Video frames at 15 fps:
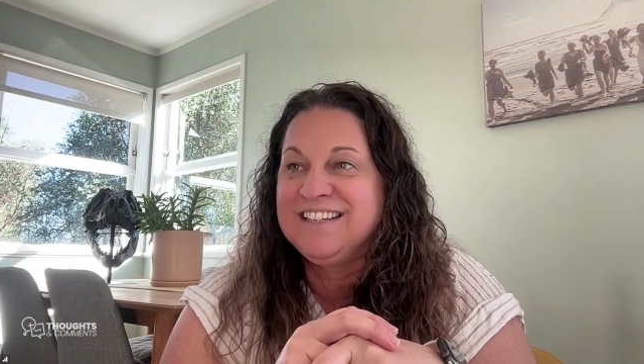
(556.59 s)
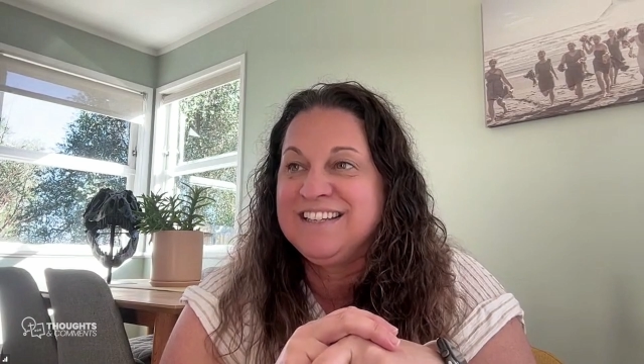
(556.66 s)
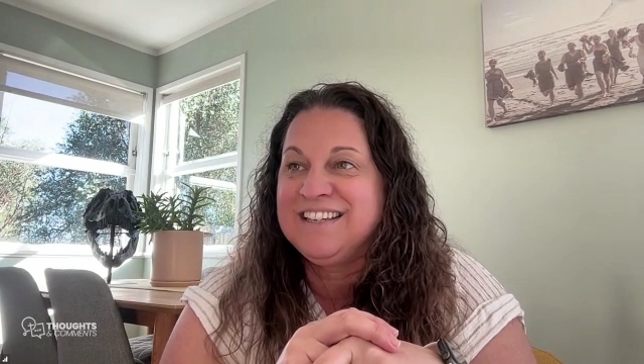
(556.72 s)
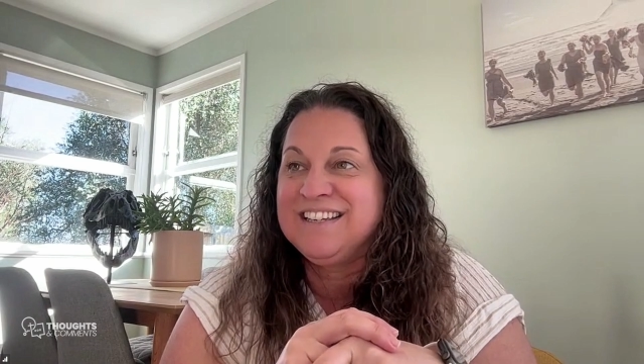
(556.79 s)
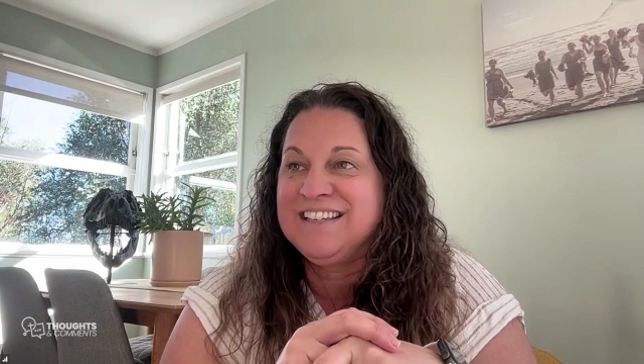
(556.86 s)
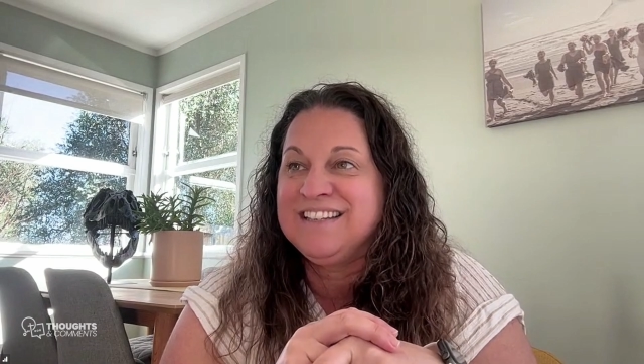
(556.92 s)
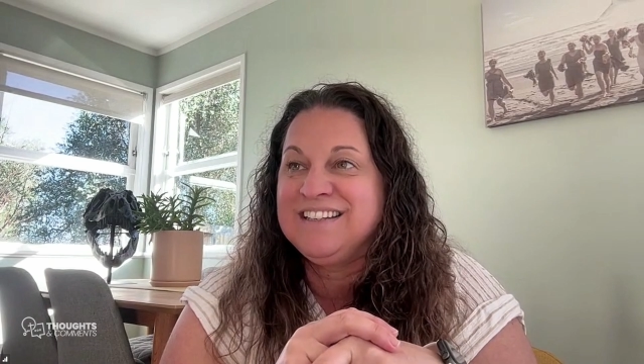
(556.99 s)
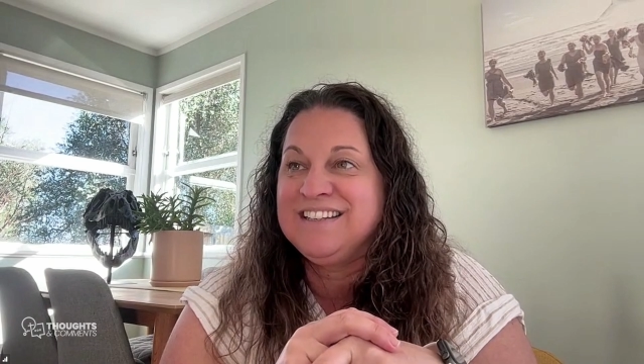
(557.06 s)

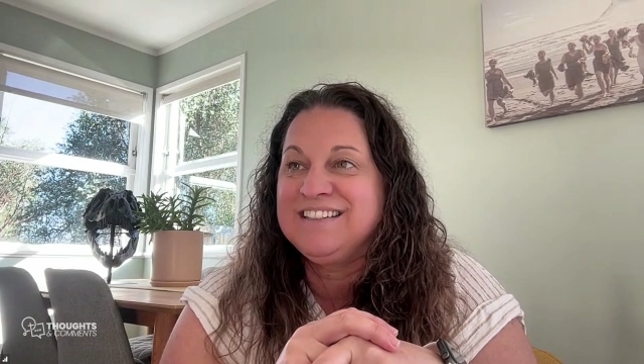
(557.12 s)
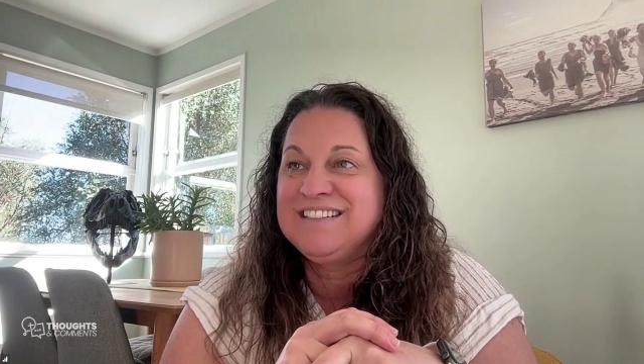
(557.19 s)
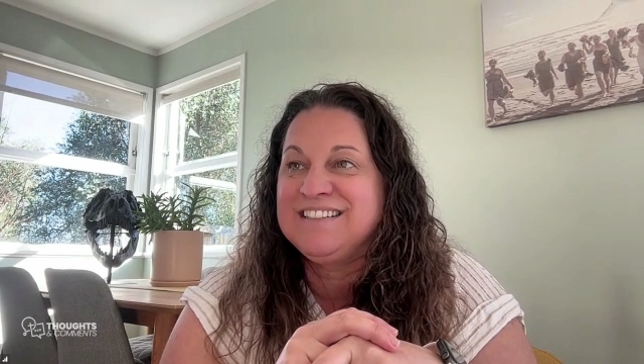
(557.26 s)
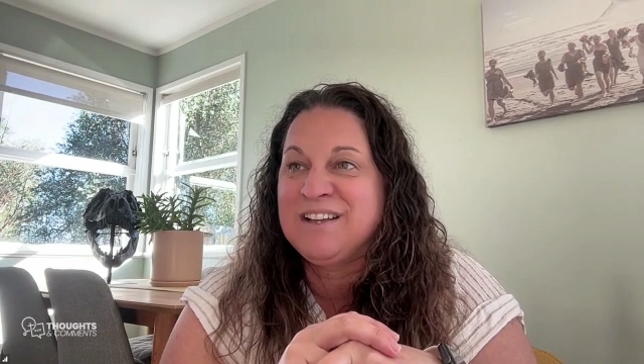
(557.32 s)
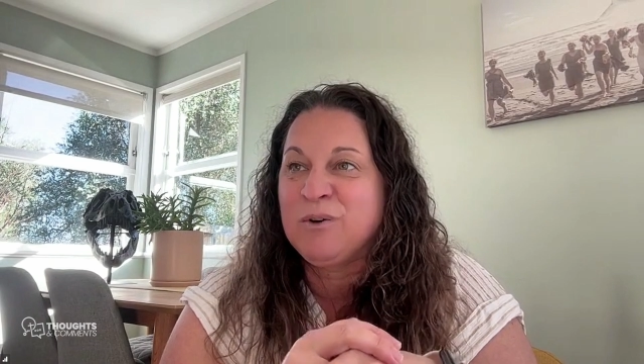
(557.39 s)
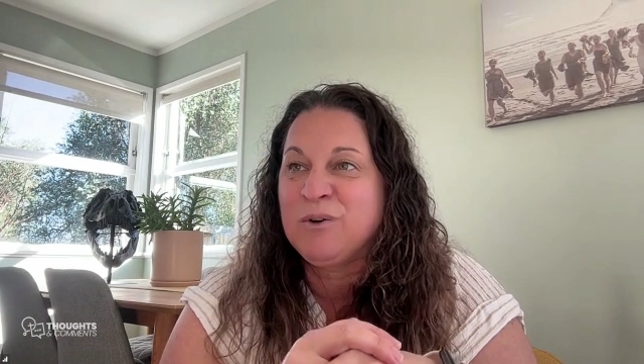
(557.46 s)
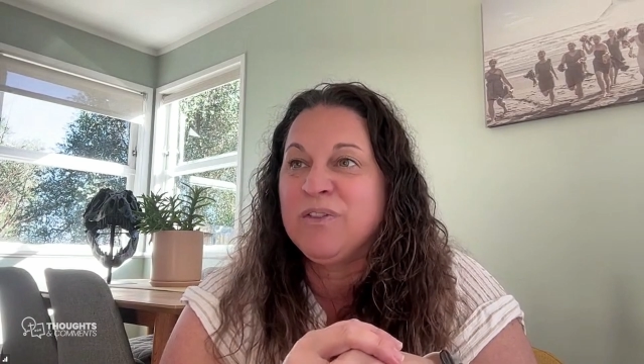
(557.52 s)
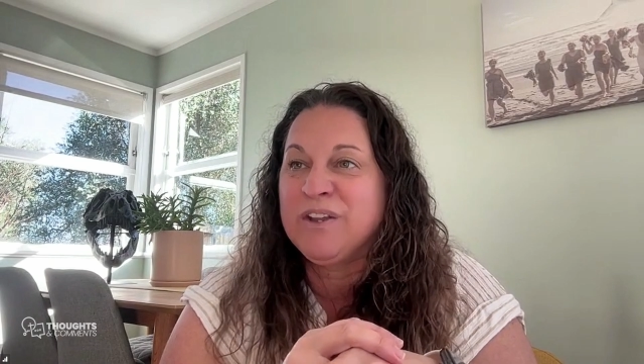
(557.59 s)

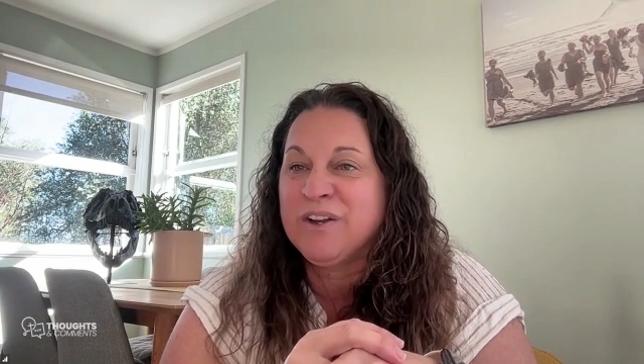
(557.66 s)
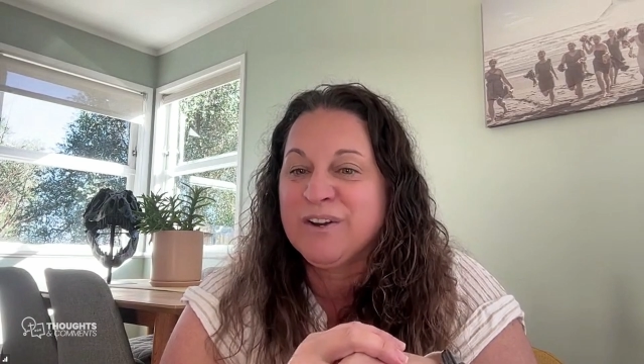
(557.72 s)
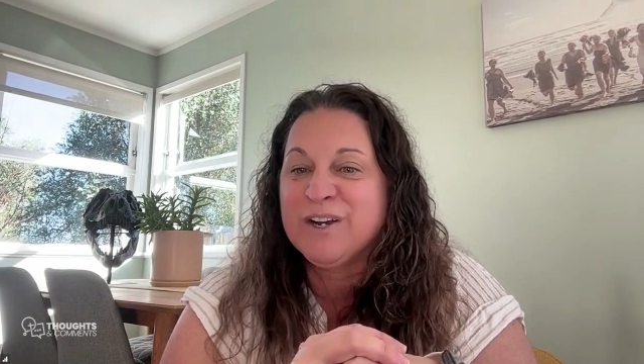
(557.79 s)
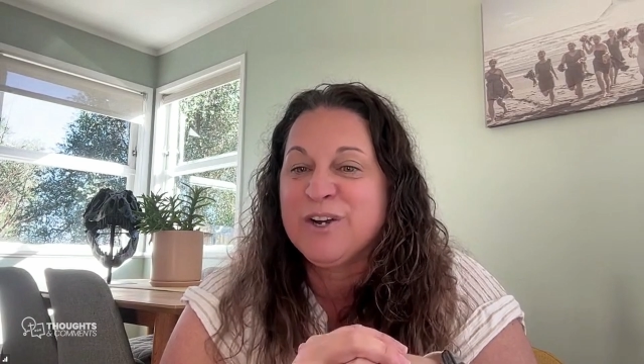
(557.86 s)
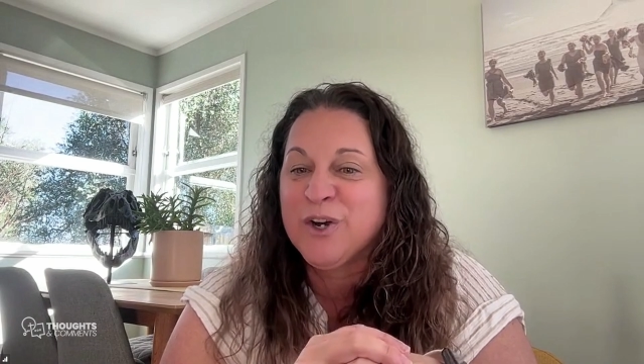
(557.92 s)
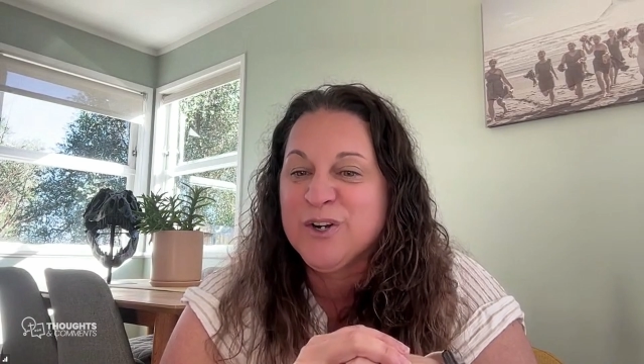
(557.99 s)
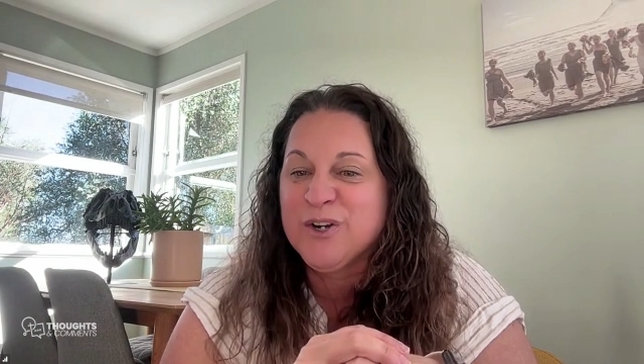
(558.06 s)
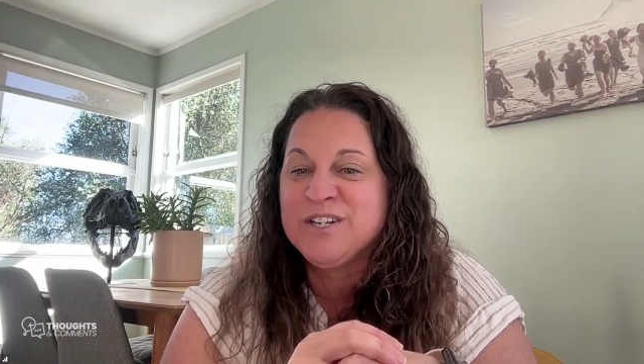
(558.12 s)
they're
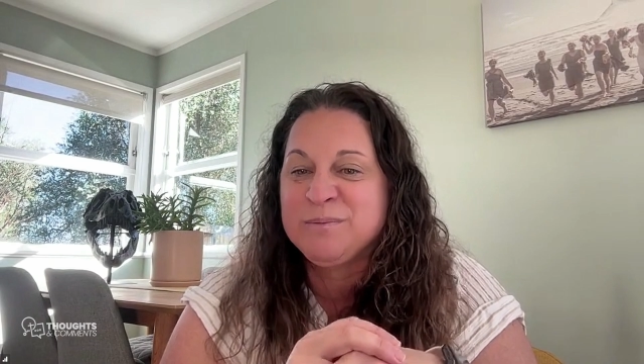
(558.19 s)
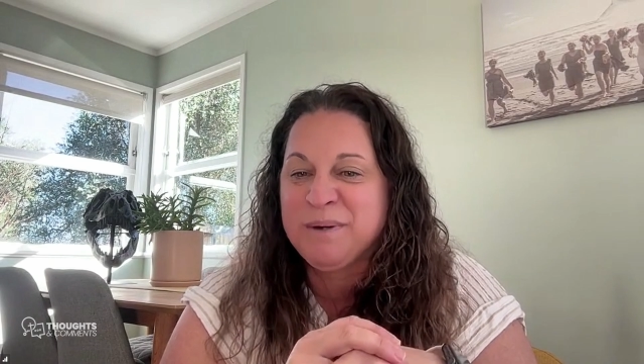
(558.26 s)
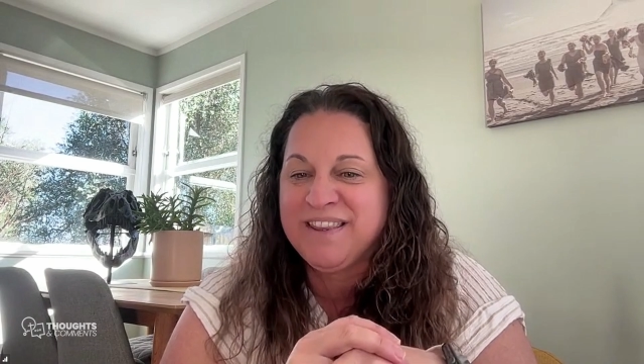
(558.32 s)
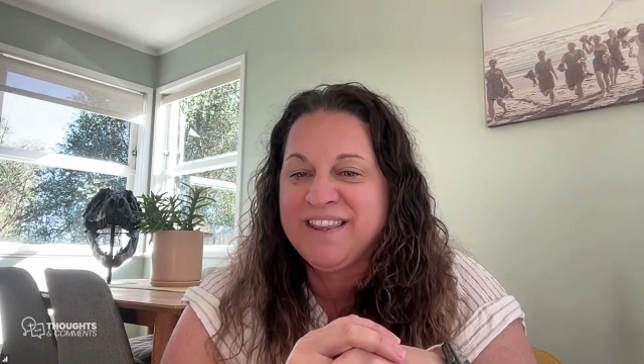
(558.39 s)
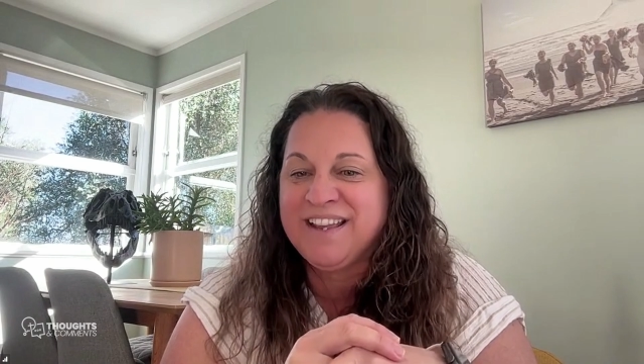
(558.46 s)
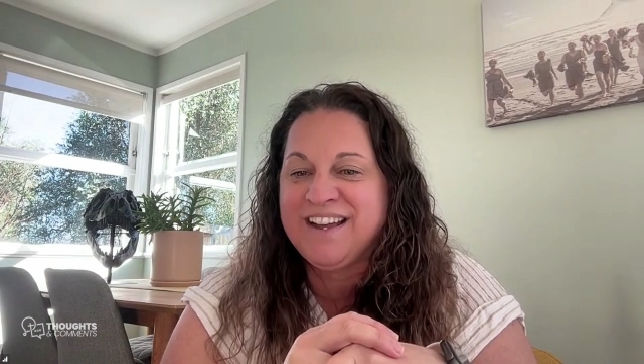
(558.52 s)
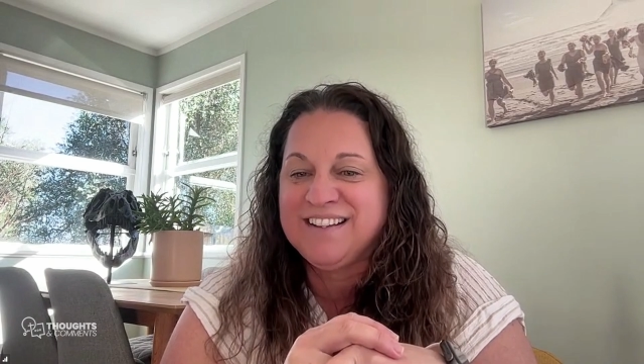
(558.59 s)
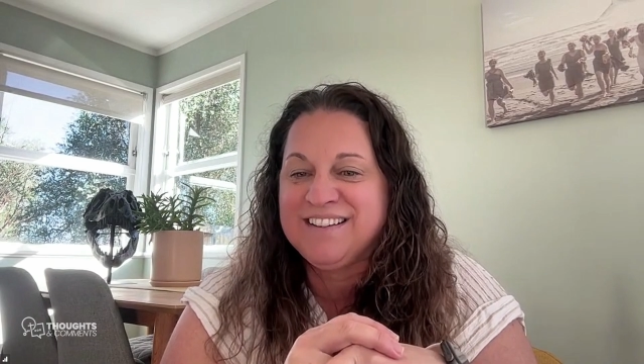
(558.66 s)
encouraged by
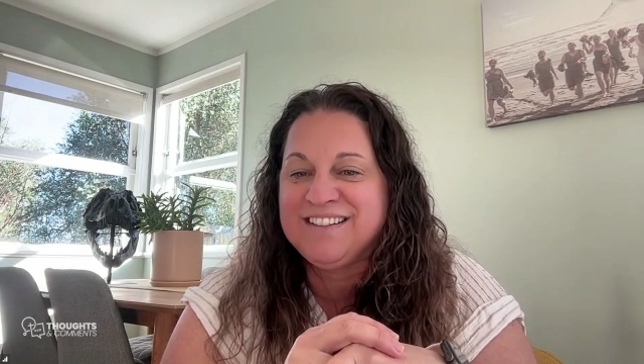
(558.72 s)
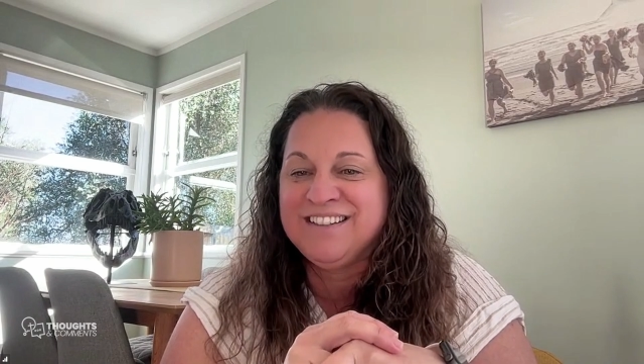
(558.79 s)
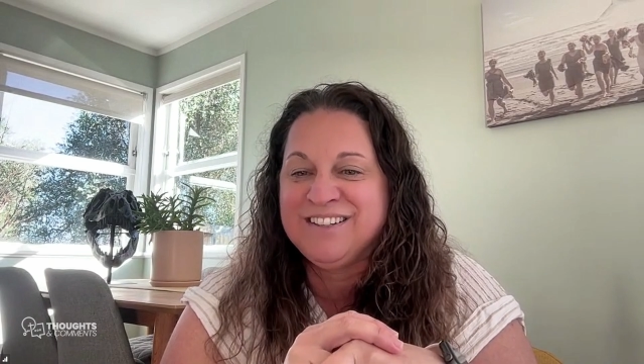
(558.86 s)
that.